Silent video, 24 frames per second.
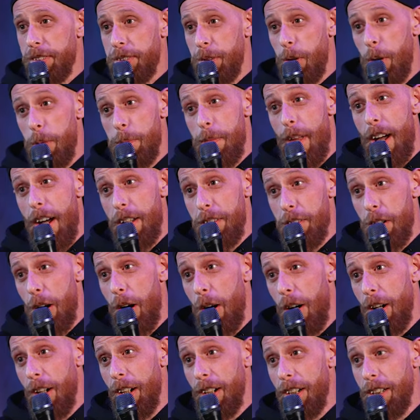so I'm not
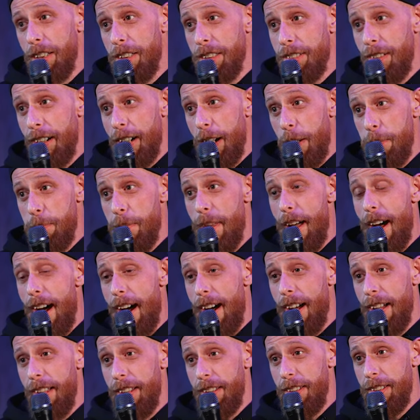wrong. Like I'm
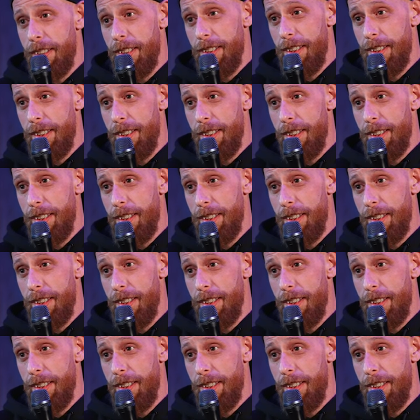not.